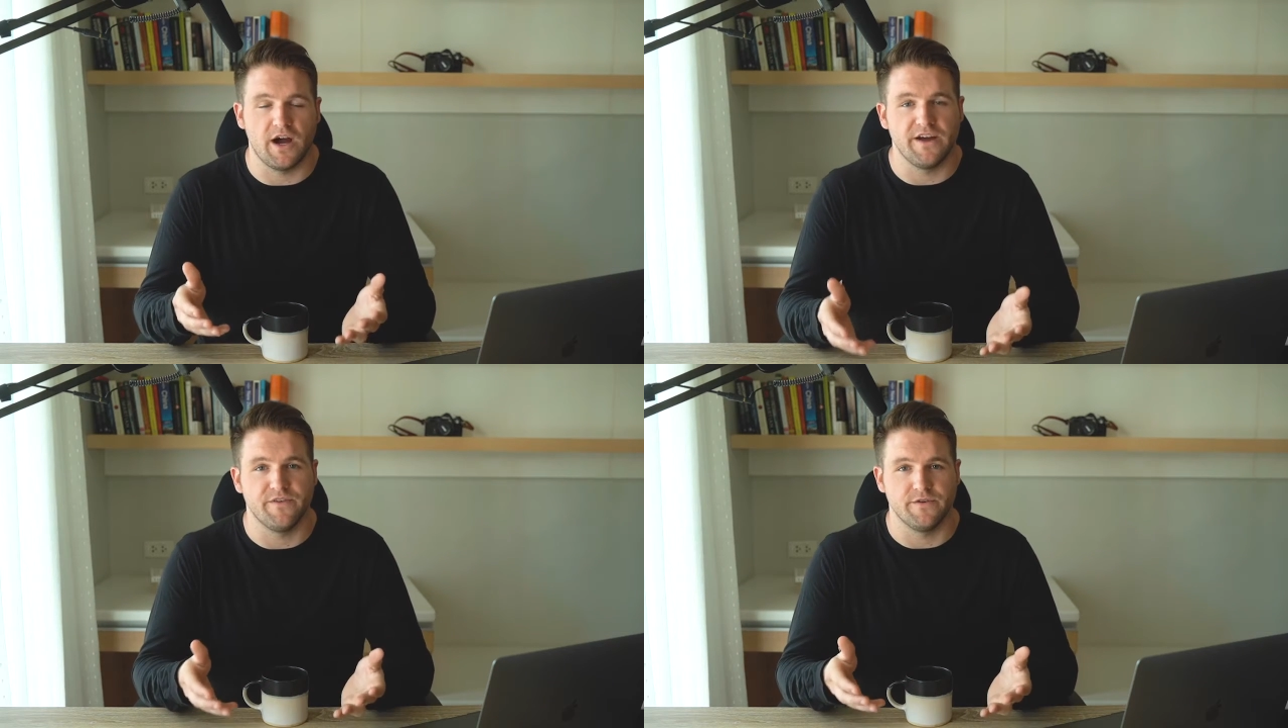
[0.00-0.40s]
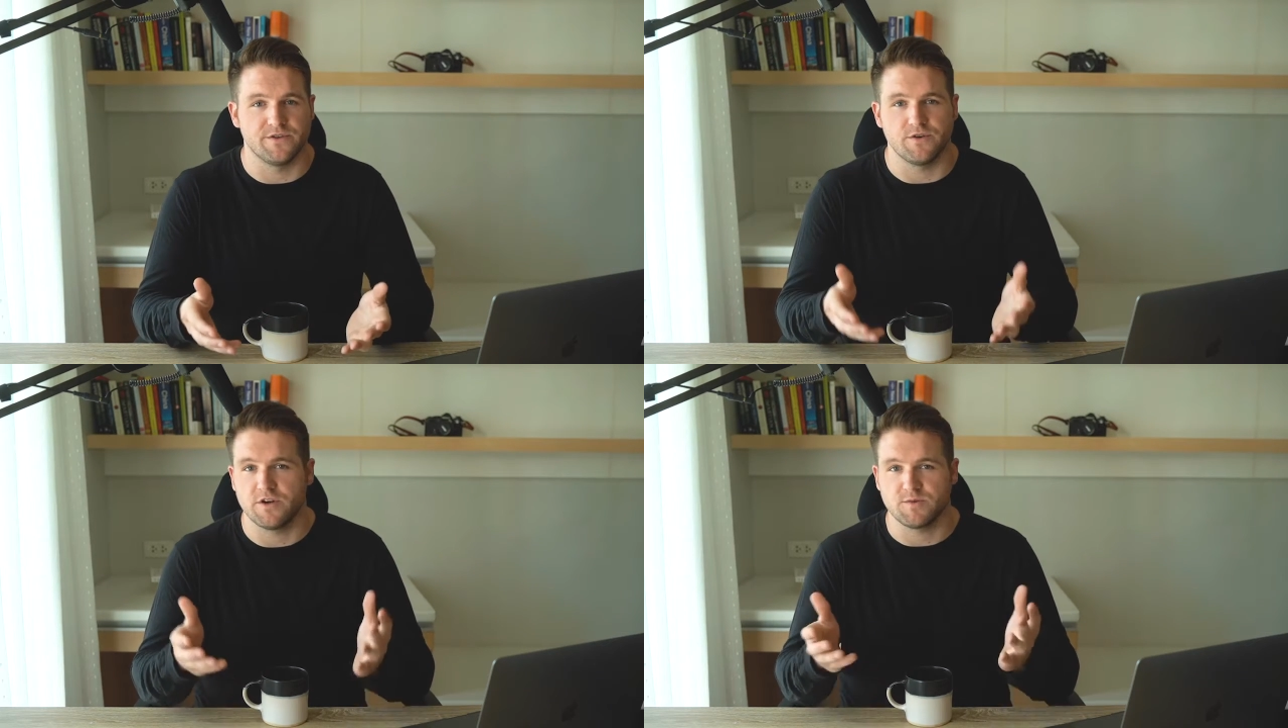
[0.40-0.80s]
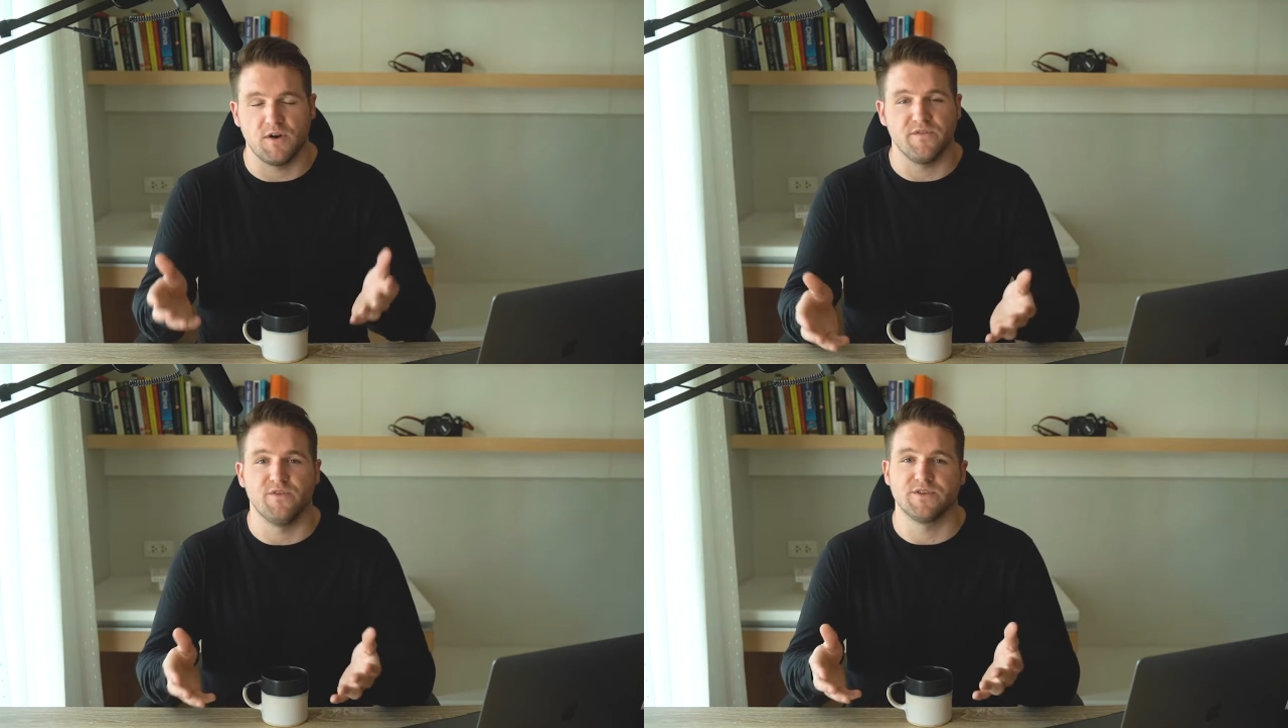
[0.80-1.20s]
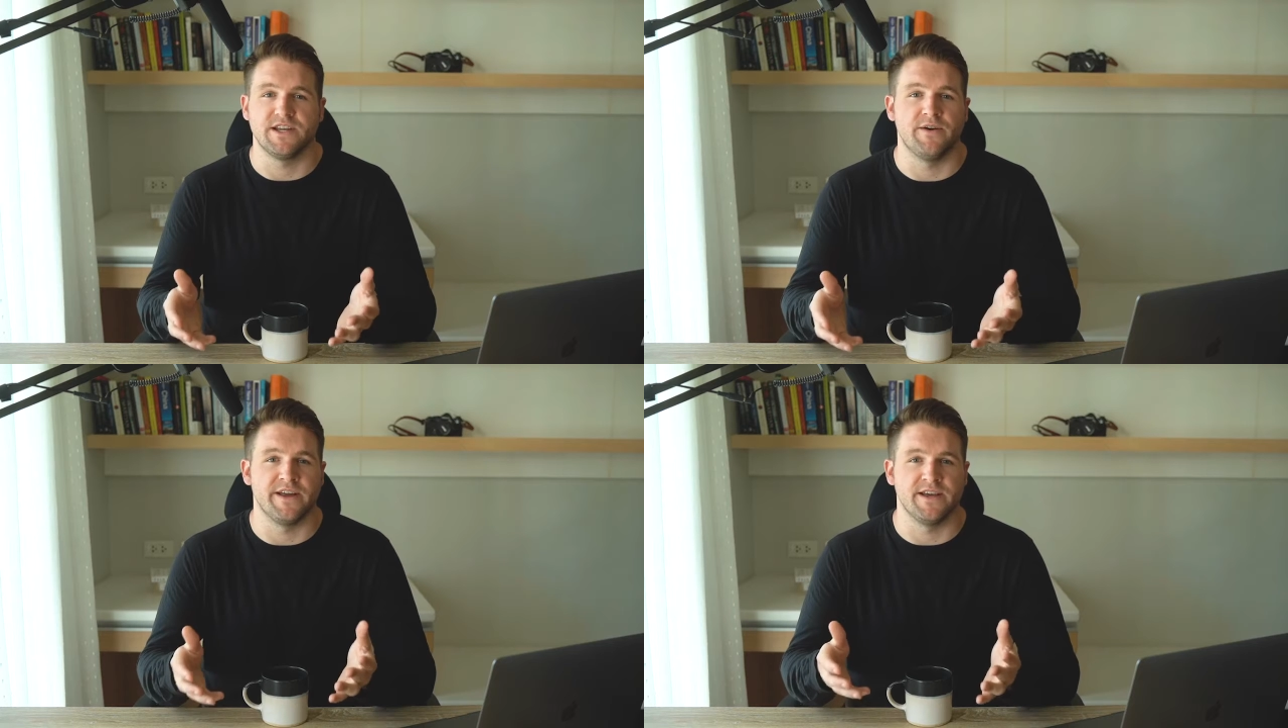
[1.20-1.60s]
iPhones or our smartphones
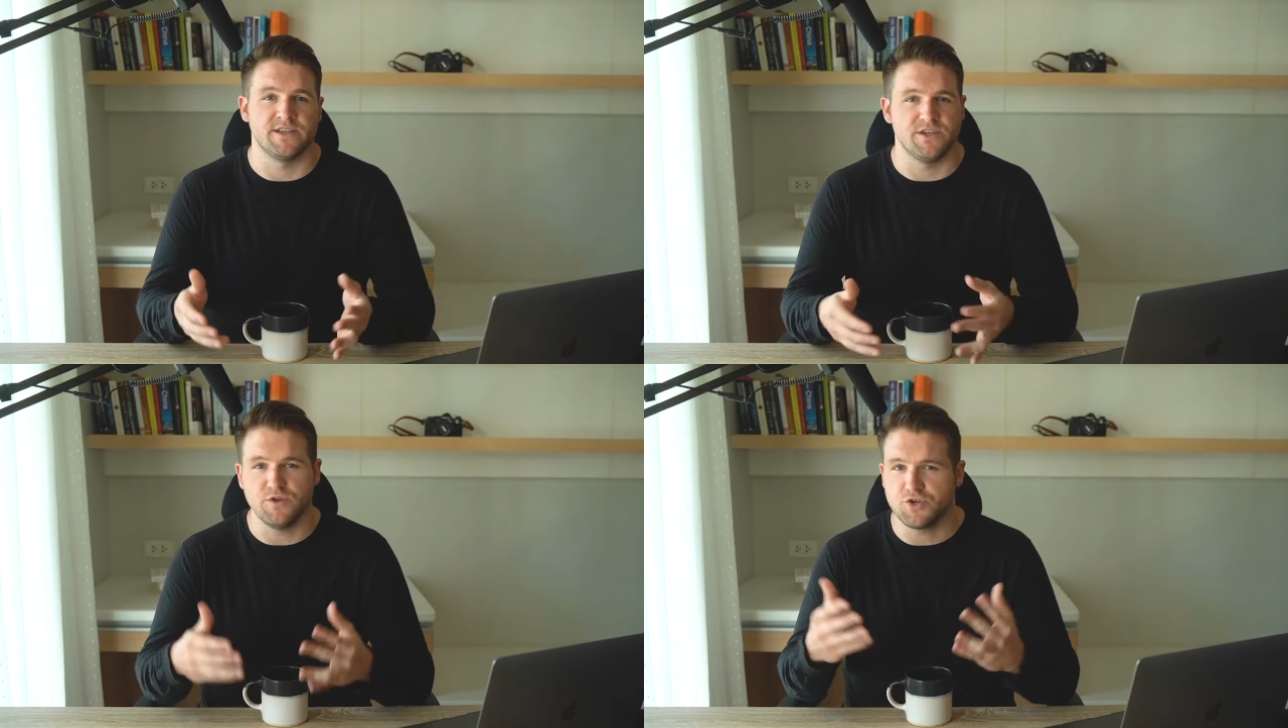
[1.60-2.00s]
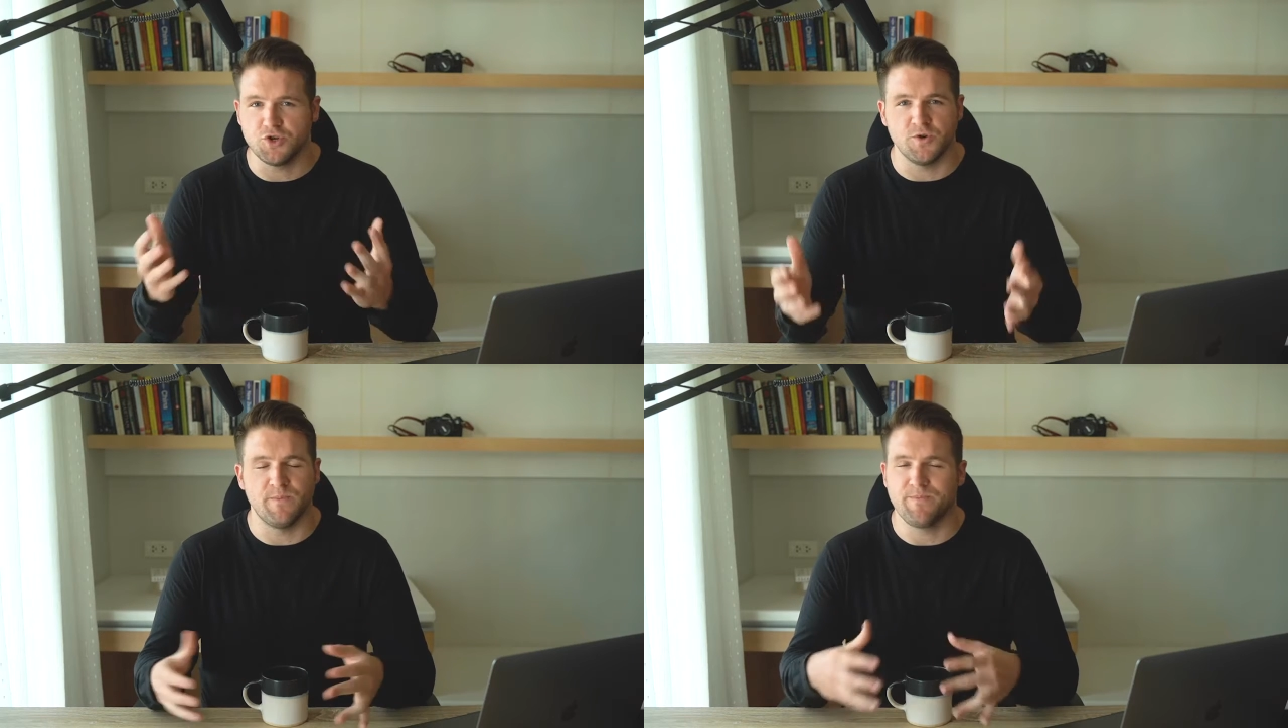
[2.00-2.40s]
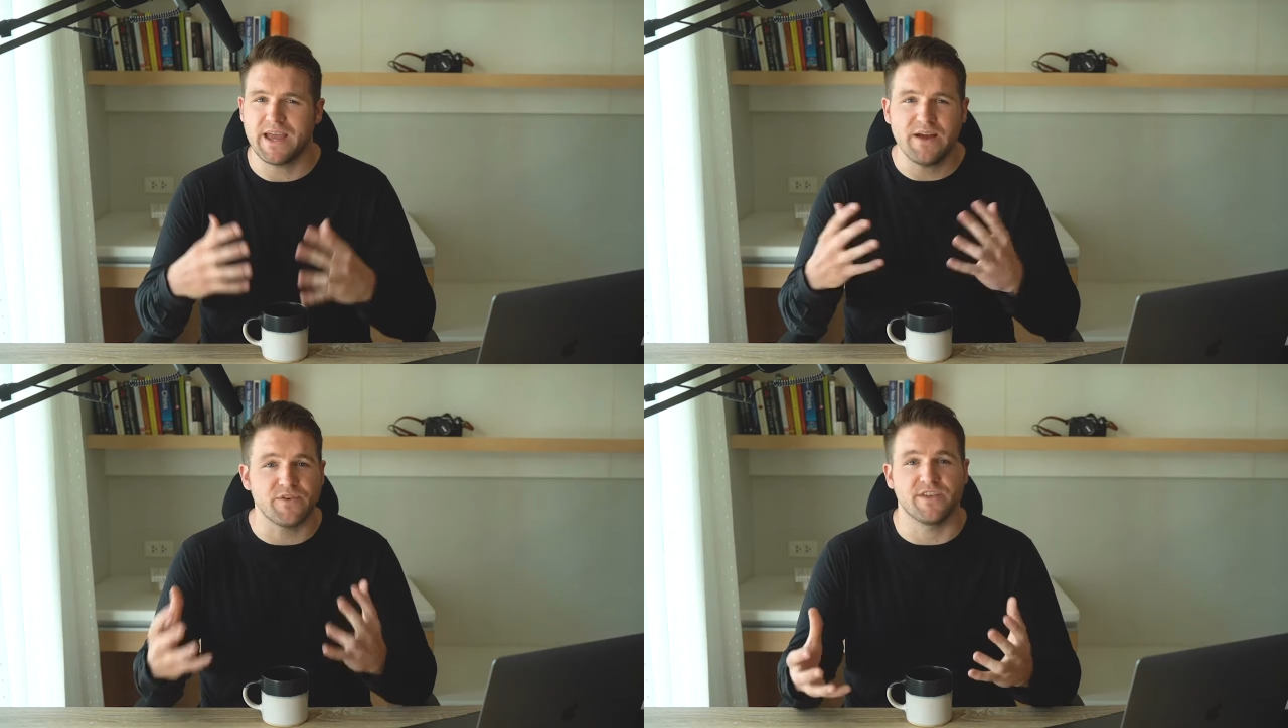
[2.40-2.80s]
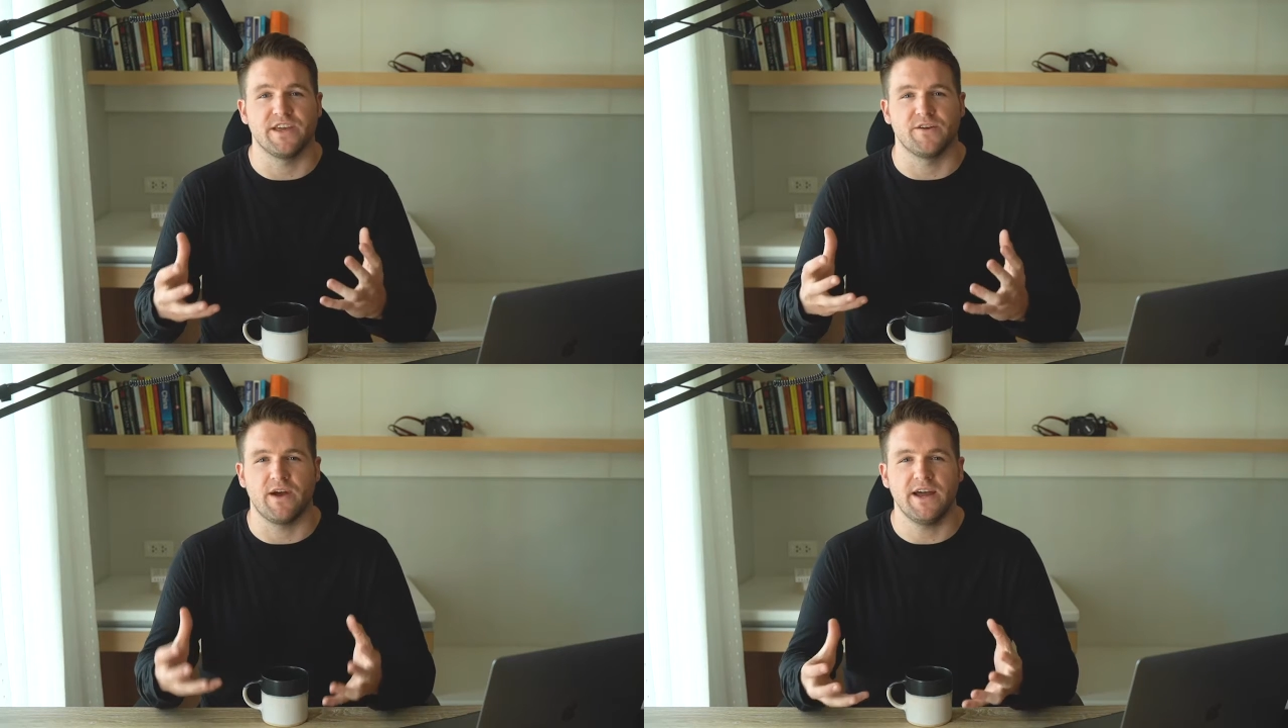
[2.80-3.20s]
nowadays, YouTube,
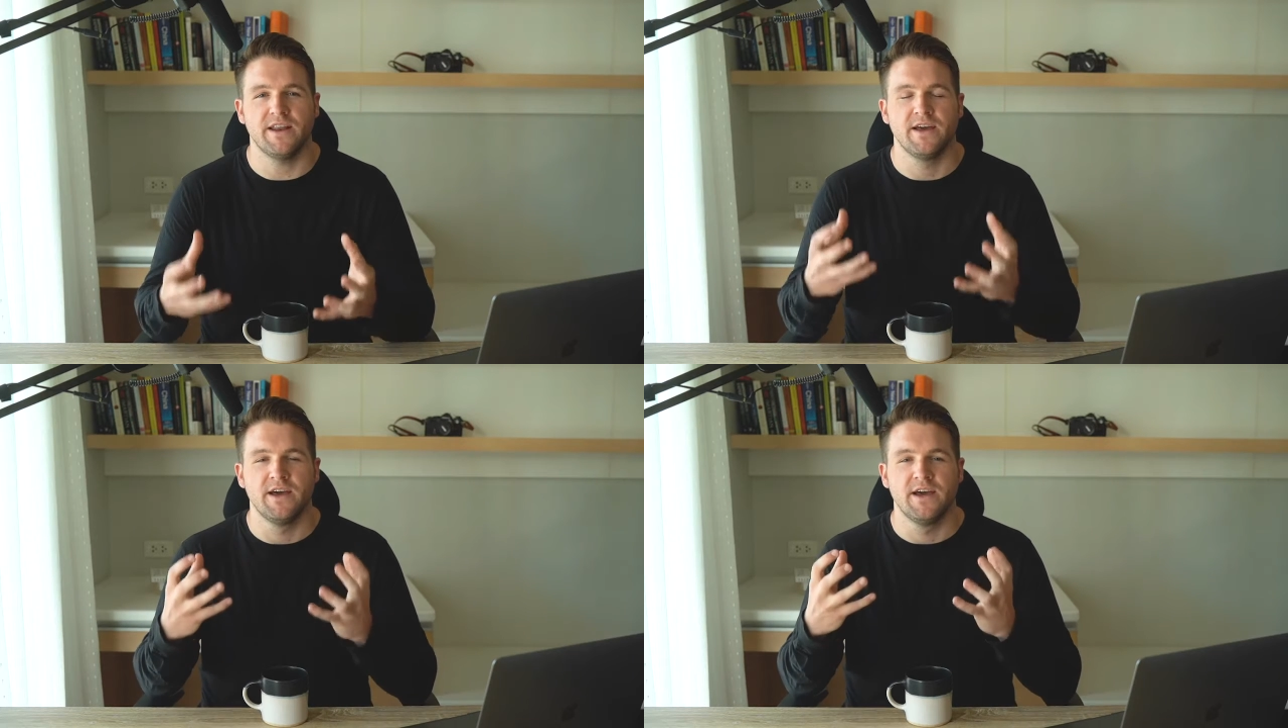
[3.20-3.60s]
everything, right?